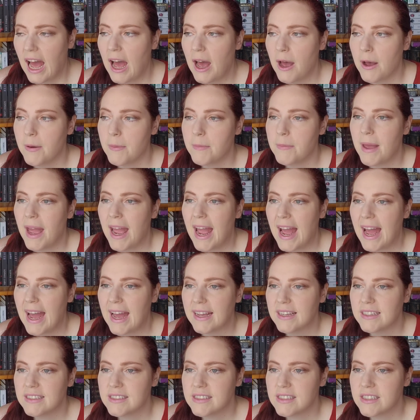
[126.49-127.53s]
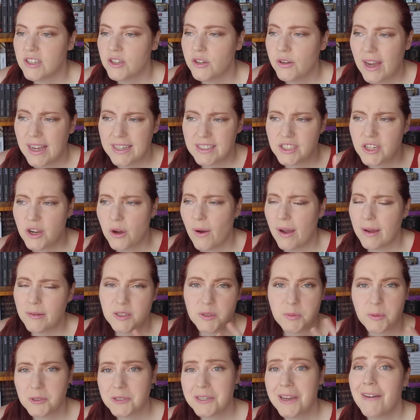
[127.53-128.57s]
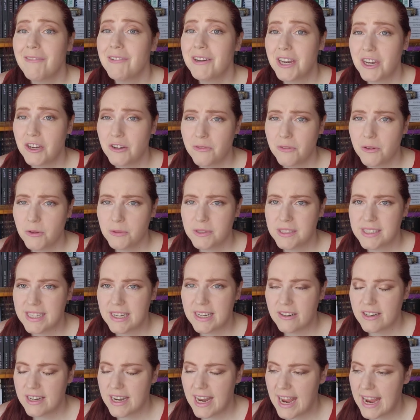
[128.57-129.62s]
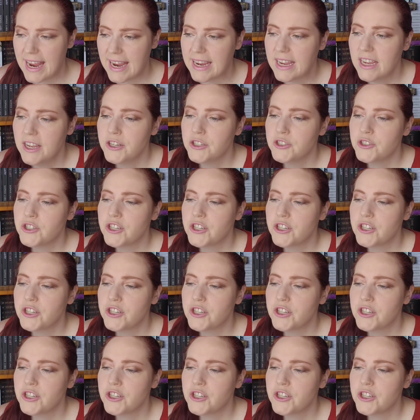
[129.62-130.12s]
Um, as you guys know, I was supposed to have an interview with Sara Ney.